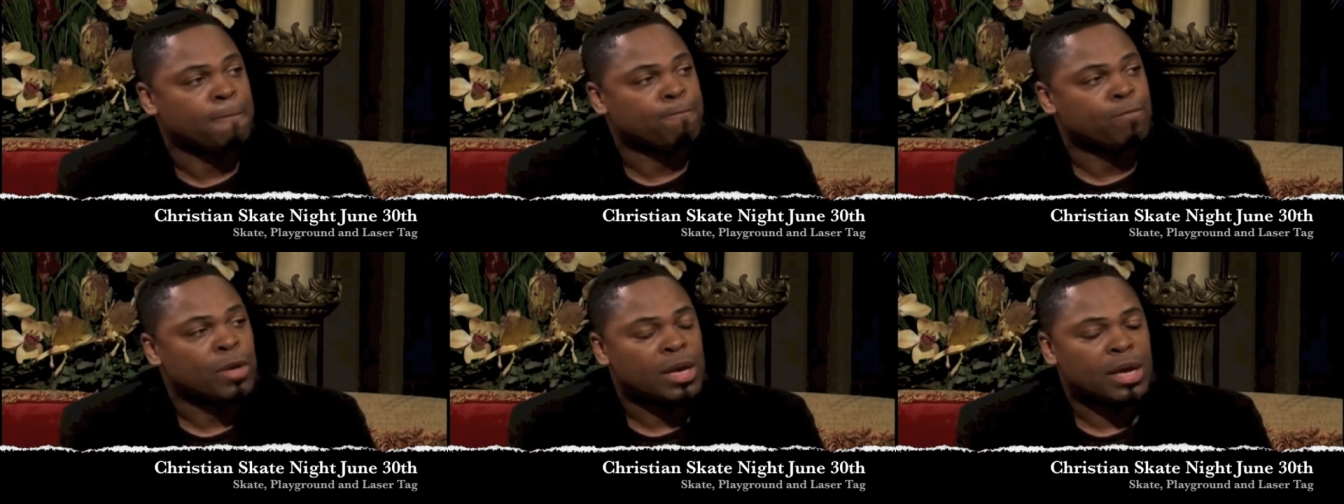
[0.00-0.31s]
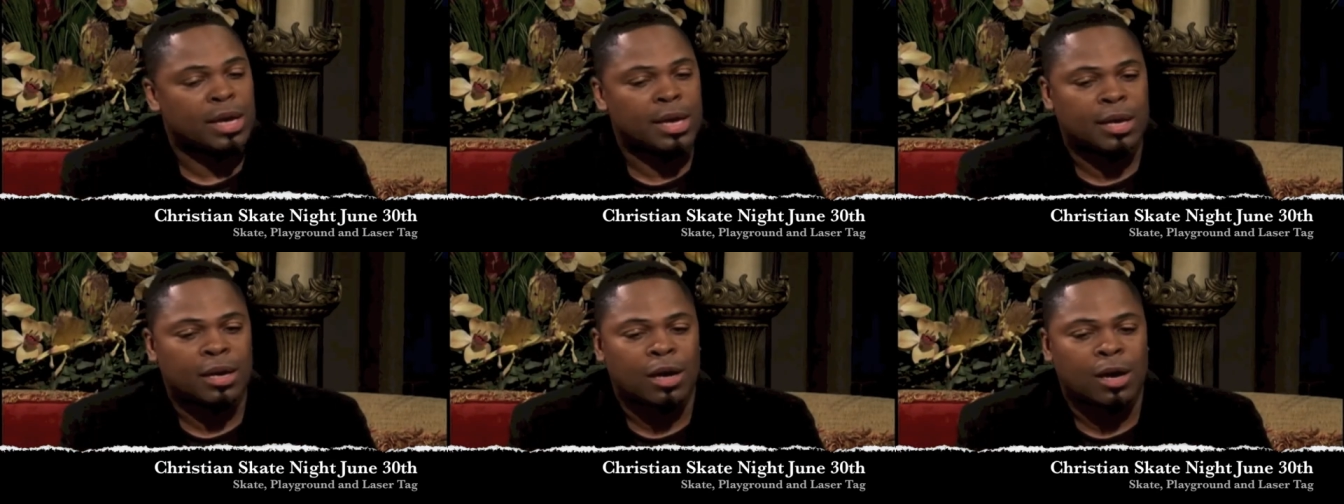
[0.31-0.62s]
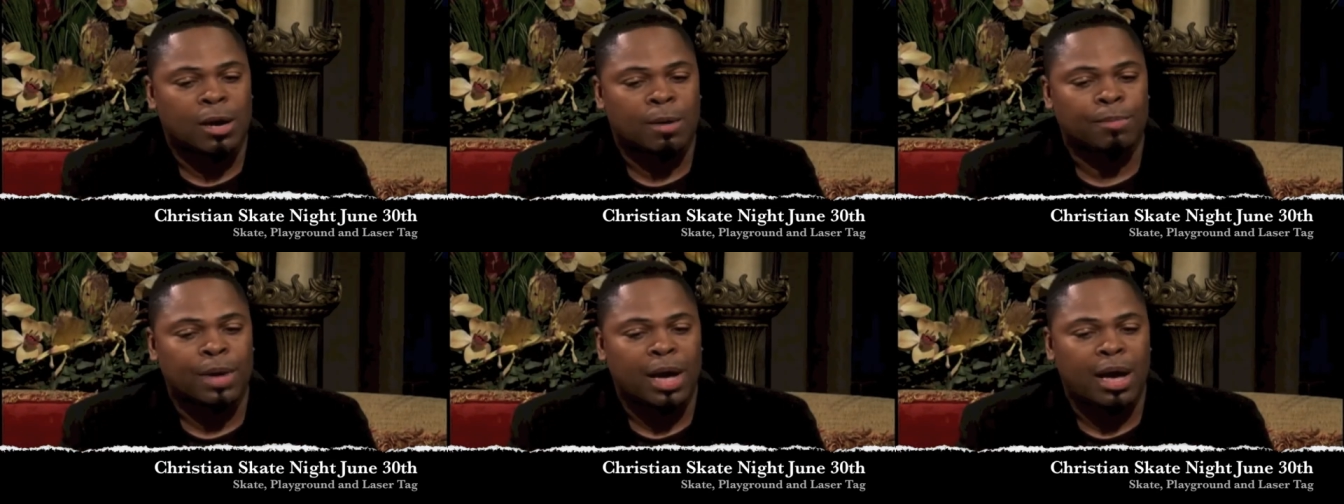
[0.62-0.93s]
Awesome. And
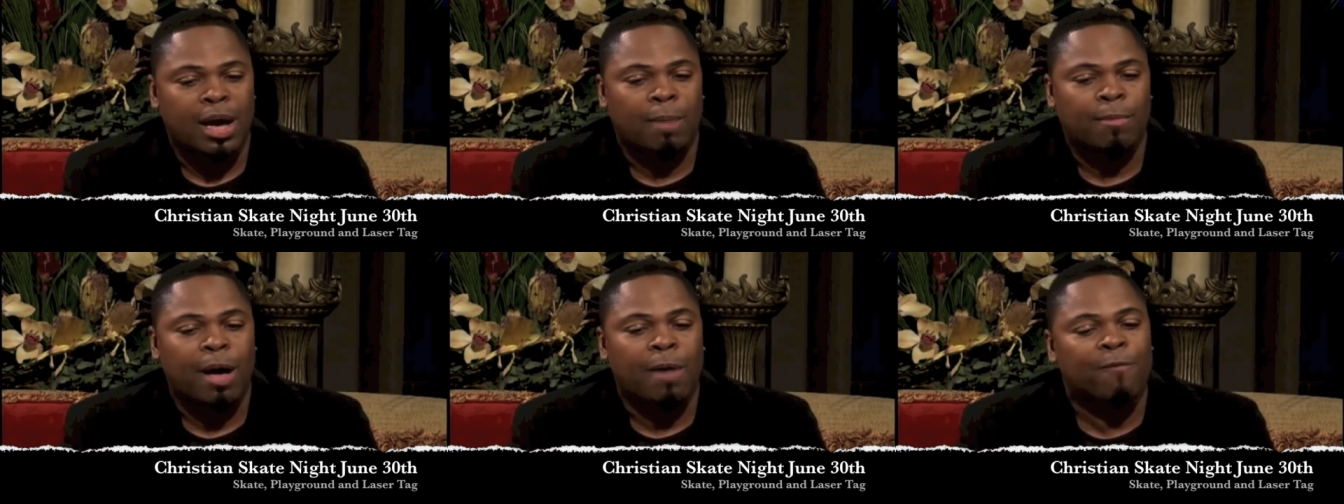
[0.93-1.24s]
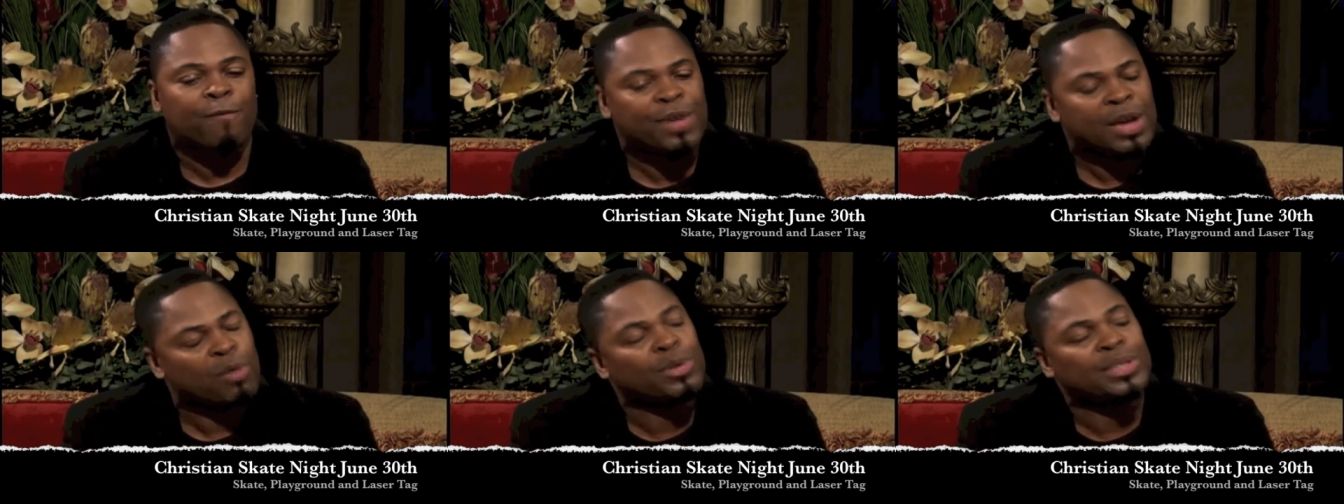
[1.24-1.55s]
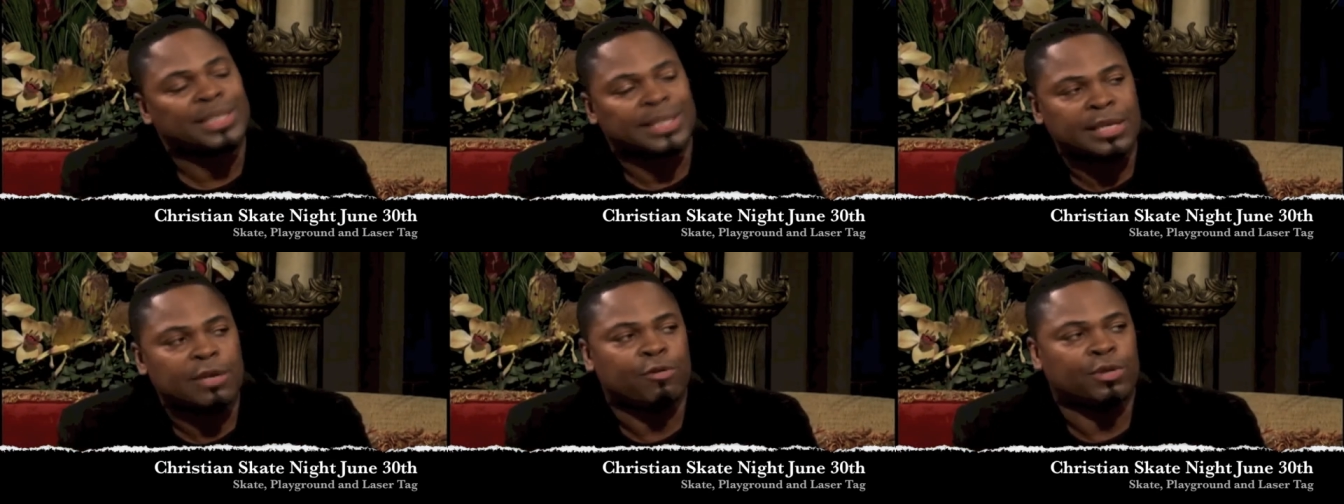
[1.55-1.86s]
um, I'm, I'm very
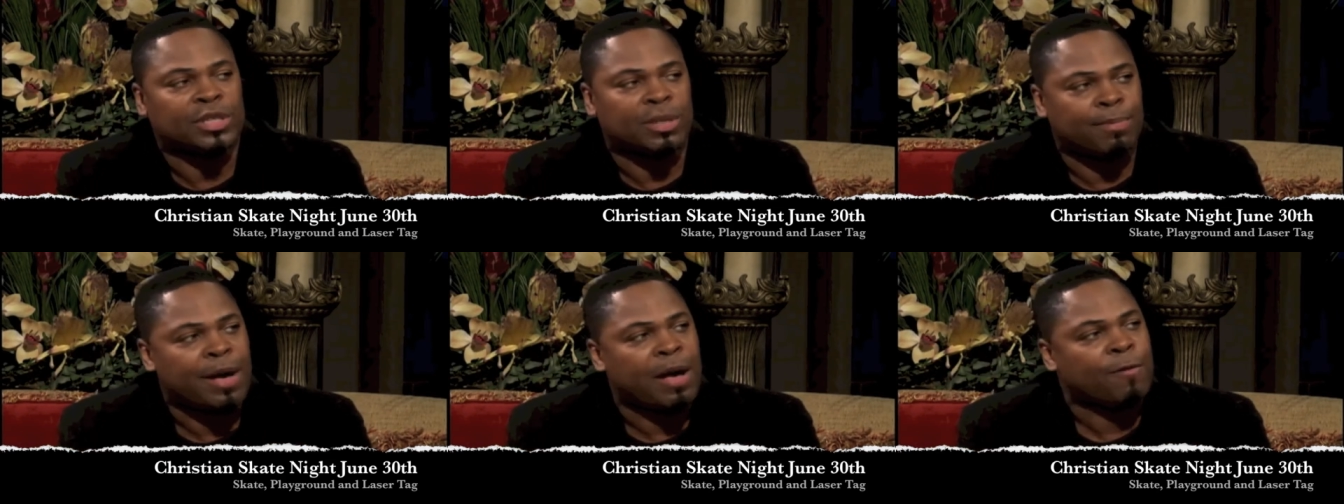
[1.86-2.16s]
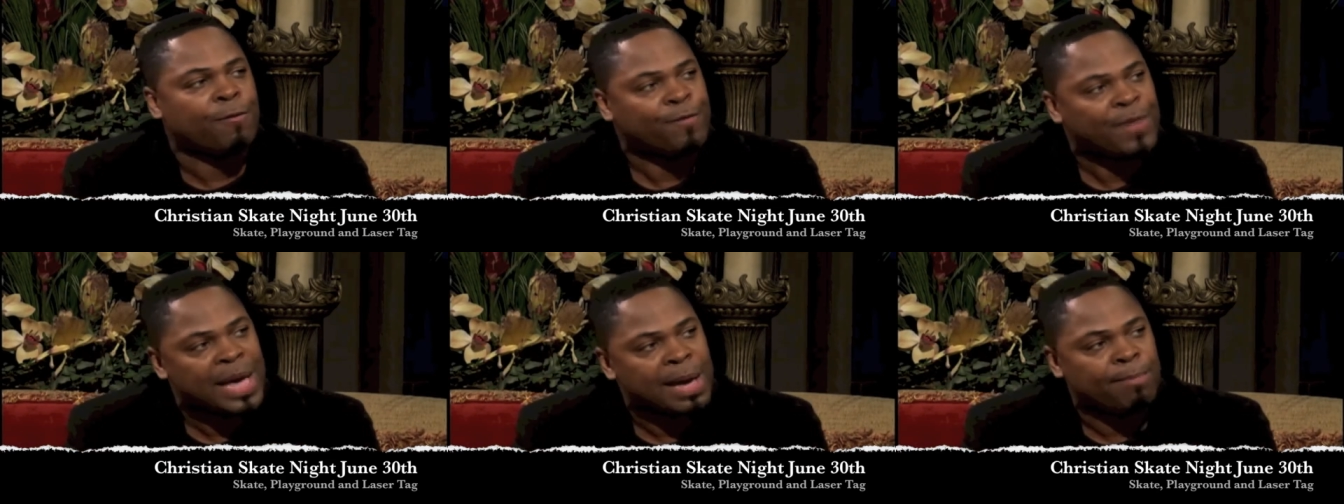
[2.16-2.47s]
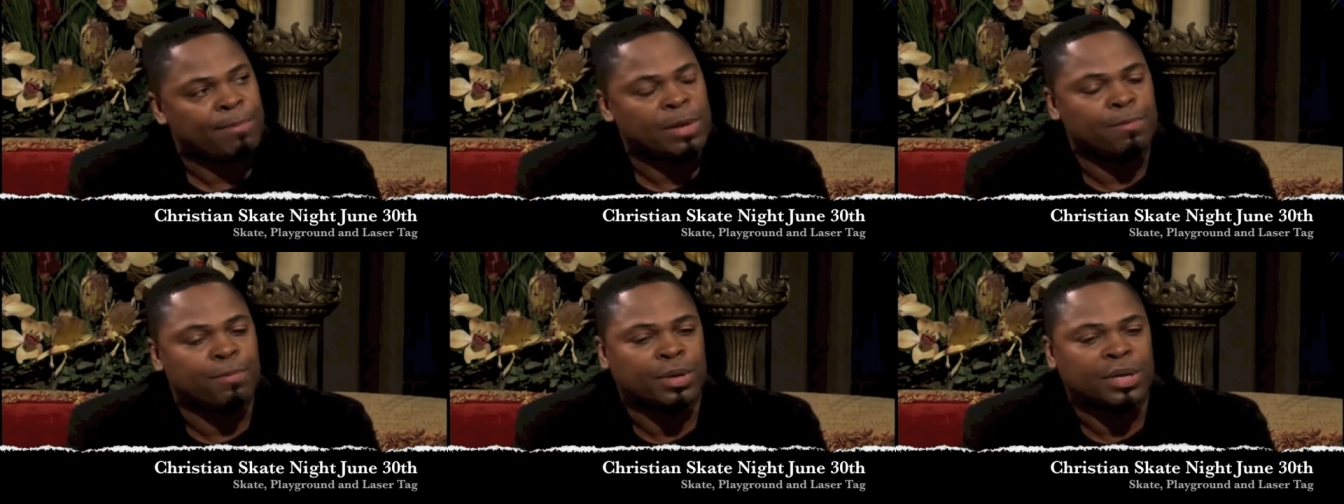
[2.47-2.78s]
serious about
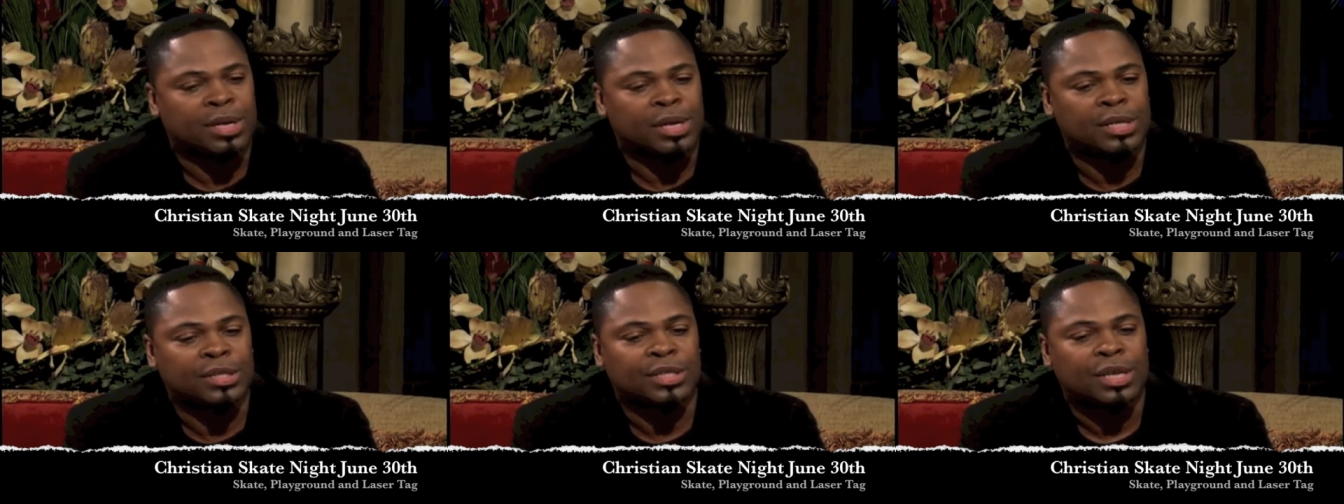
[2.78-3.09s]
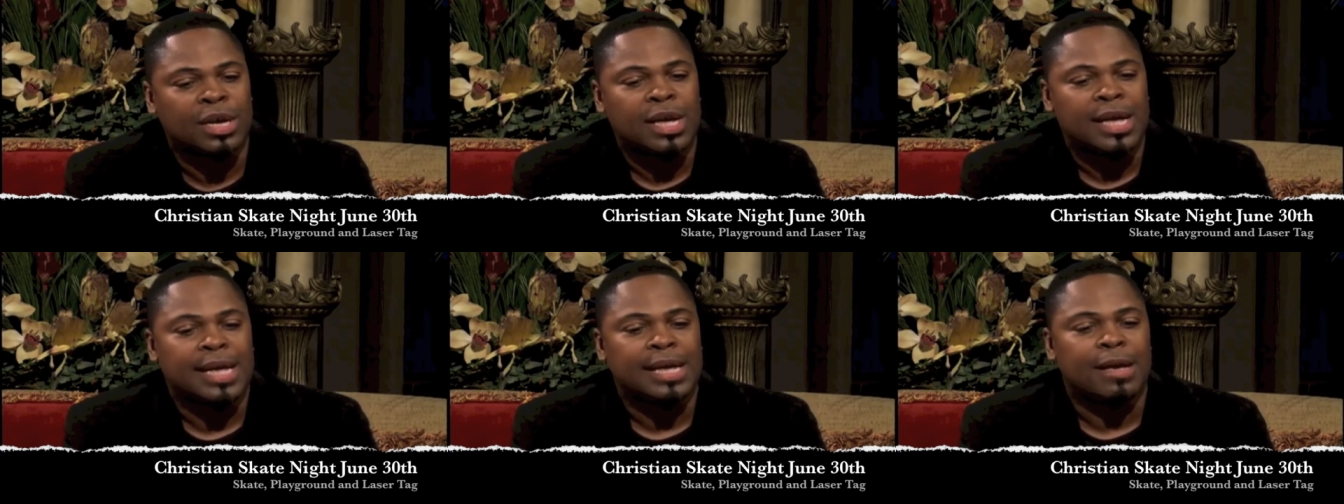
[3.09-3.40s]
family because